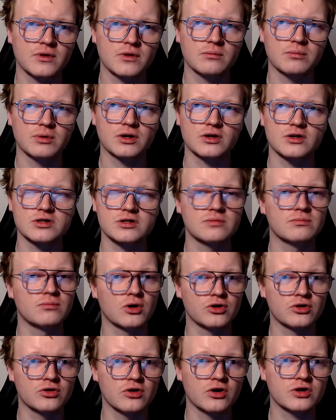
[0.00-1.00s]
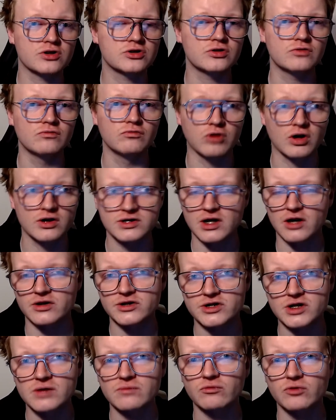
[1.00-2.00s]
because Mono Nox runs out of
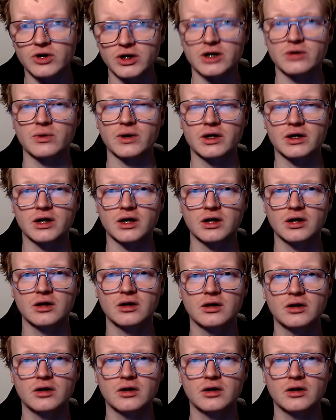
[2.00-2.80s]
steam really quickly.